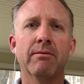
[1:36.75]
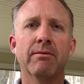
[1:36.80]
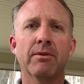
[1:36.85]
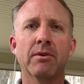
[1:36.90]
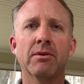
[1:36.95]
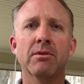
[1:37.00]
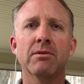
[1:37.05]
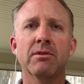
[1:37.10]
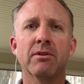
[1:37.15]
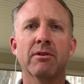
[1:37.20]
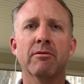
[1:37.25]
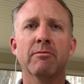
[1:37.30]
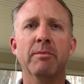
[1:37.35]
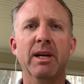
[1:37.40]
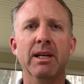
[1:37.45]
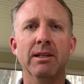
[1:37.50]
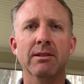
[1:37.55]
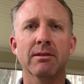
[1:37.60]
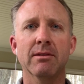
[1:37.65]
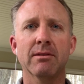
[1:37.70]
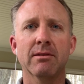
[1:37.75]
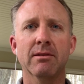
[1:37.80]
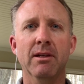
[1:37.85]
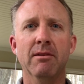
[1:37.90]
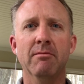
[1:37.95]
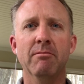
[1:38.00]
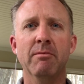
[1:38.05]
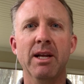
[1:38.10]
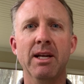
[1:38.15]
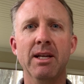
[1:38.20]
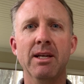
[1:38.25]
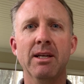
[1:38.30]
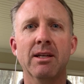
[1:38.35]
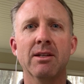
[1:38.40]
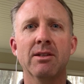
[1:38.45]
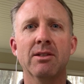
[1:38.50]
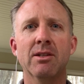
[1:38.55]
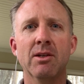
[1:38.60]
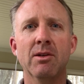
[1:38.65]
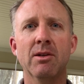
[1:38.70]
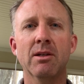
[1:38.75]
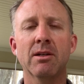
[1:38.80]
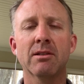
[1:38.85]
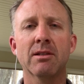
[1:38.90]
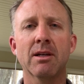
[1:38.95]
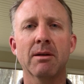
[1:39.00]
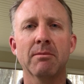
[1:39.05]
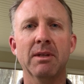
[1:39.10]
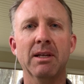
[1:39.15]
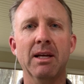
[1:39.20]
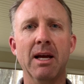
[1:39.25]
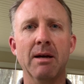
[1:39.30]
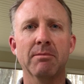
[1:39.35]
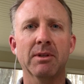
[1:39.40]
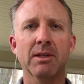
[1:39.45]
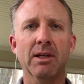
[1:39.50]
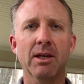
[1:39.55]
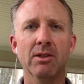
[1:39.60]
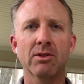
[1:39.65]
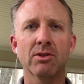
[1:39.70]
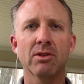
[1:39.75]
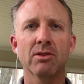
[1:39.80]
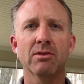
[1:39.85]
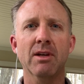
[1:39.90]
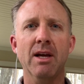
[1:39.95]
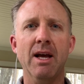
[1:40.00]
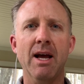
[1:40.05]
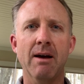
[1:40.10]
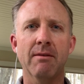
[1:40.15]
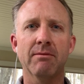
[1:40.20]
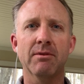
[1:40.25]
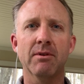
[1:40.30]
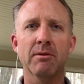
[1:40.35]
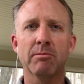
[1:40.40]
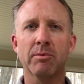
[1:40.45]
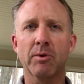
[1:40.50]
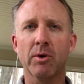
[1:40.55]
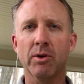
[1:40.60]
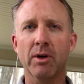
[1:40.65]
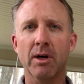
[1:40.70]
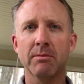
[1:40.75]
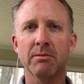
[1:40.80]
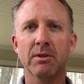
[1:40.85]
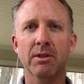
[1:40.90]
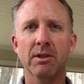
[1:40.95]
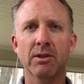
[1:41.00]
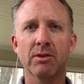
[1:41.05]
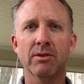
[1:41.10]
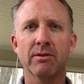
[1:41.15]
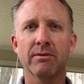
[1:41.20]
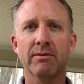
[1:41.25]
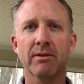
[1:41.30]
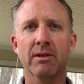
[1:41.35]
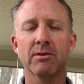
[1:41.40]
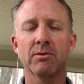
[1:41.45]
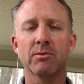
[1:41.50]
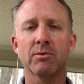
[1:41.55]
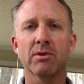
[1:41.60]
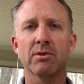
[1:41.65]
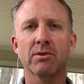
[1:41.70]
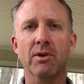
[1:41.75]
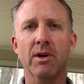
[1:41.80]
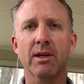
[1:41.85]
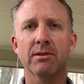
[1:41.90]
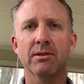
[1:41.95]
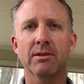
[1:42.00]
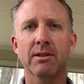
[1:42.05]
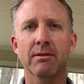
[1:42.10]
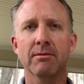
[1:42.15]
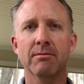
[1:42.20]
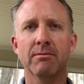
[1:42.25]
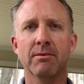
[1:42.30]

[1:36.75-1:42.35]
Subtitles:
first-served basis, and many continued accepting applications after the program's initial funds were exhausted.